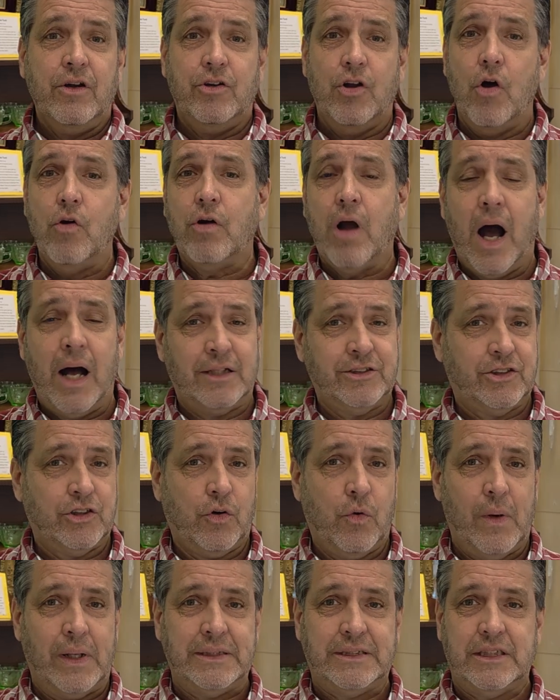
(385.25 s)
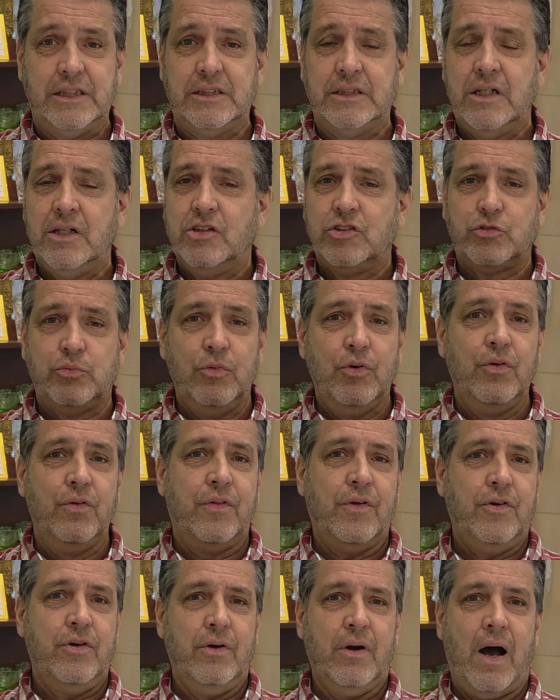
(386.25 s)
no consequences,
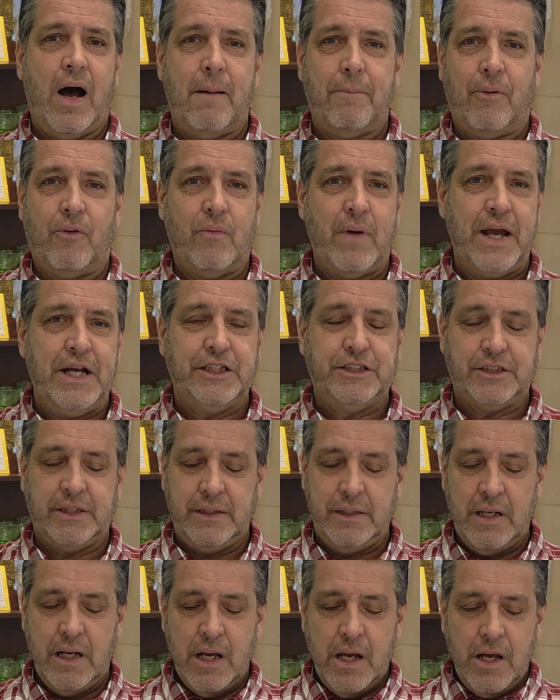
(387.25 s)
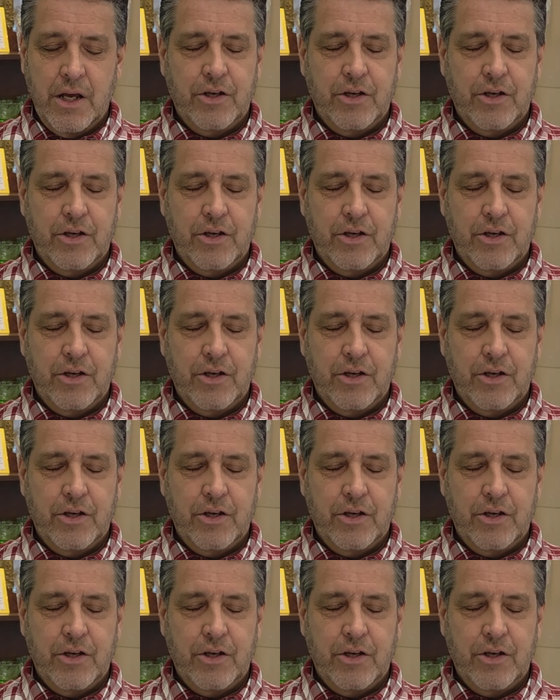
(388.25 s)
smooth operation.